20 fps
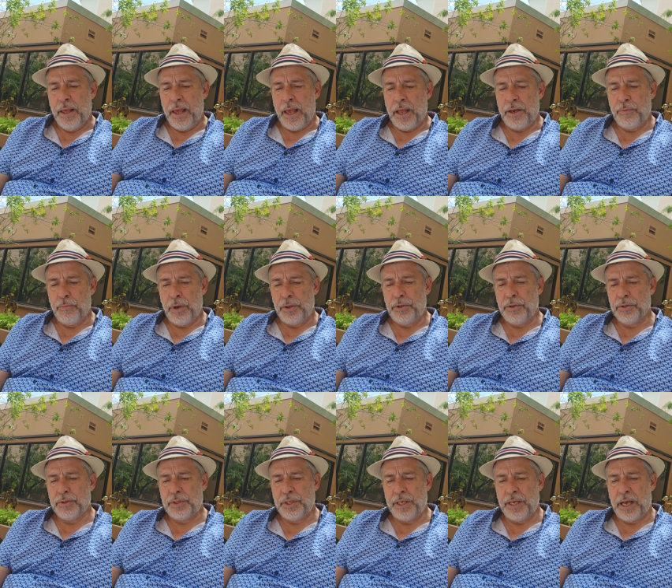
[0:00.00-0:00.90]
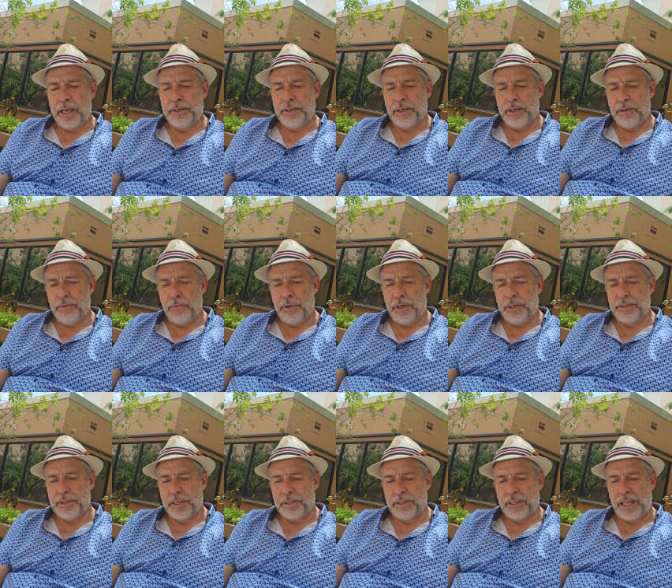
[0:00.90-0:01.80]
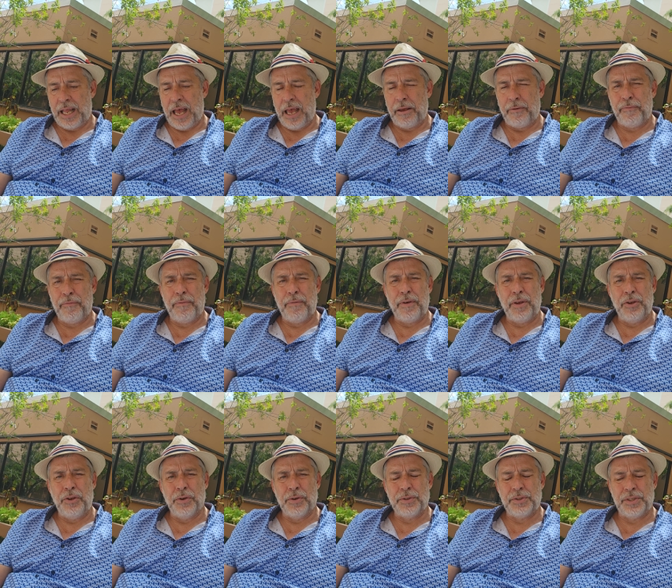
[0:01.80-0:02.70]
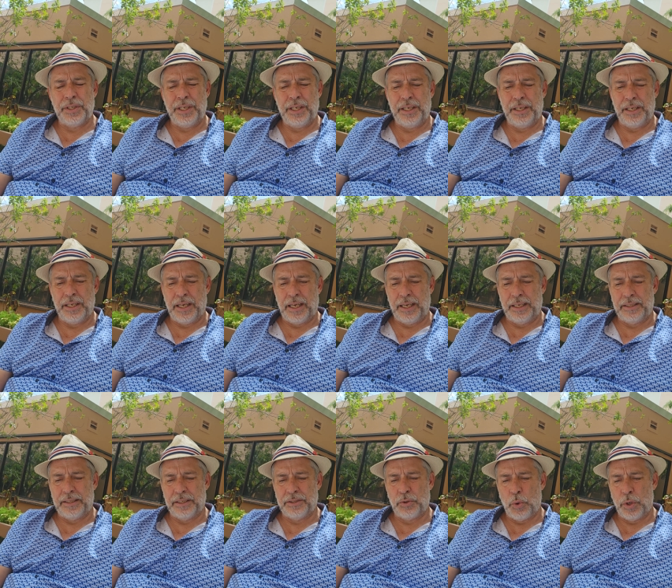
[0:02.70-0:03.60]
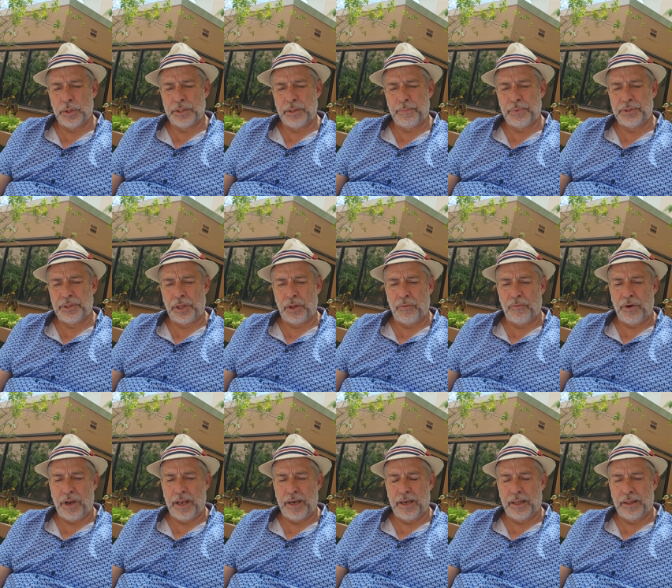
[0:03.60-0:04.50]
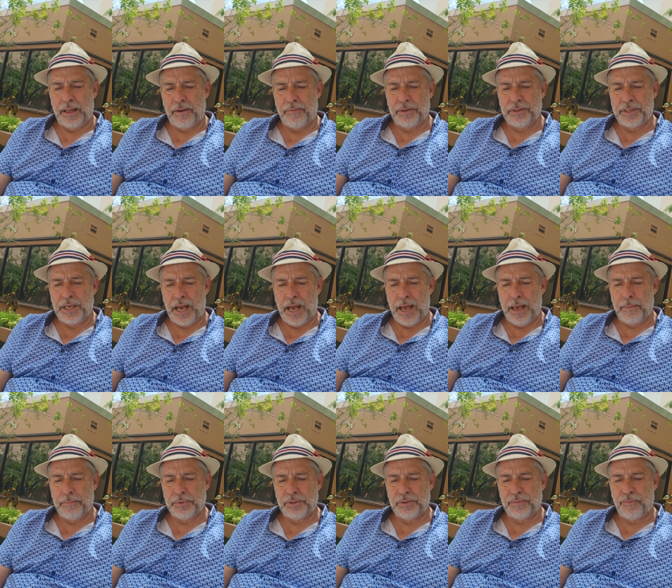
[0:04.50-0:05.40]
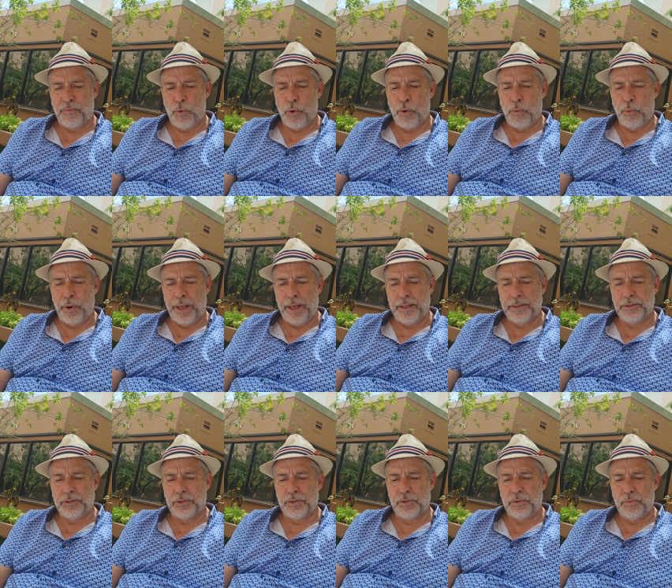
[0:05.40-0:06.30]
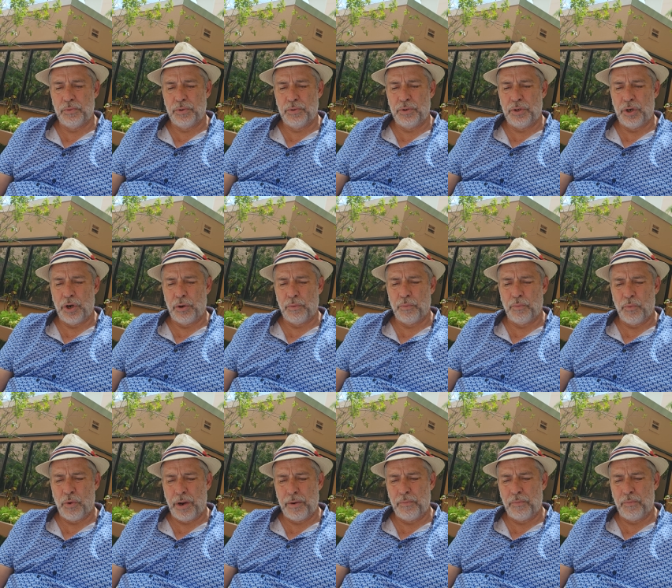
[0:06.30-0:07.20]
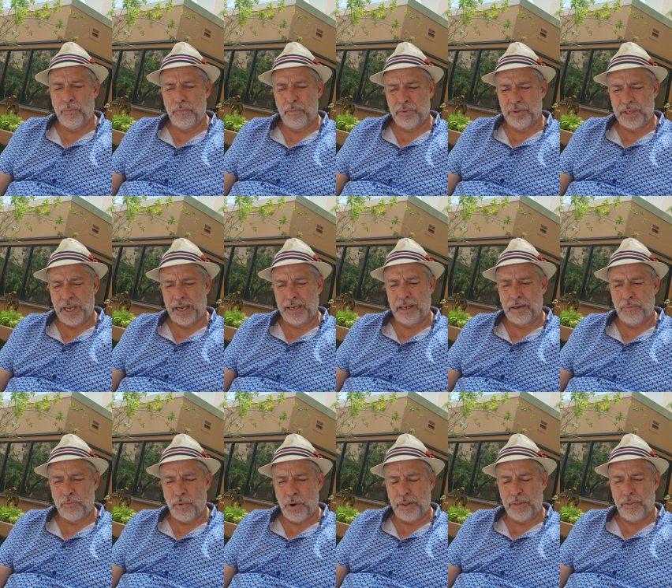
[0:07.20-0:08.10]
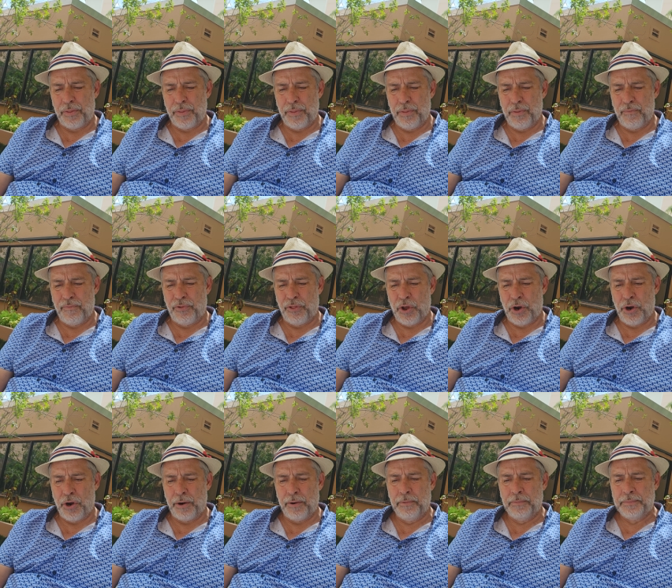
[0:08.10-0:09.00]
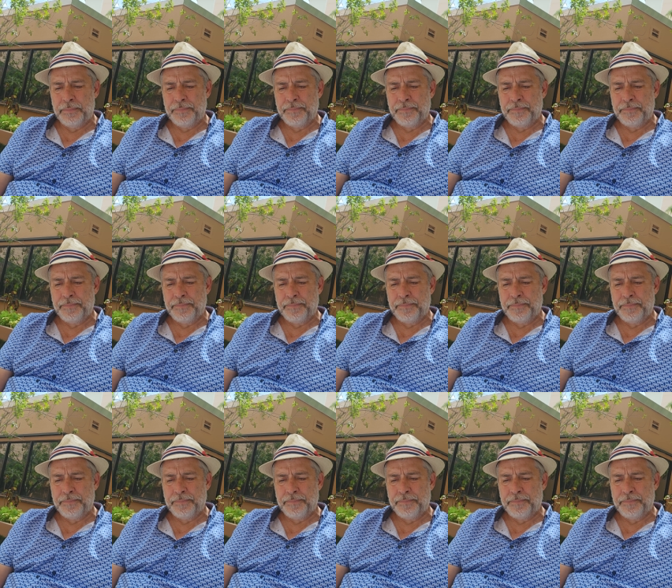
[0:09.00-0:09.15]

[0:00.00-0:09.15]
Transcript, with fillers: And what you'll see under where it says life, you'll see like this horse in particular ran 11 times, four wins, you know, one second, one third,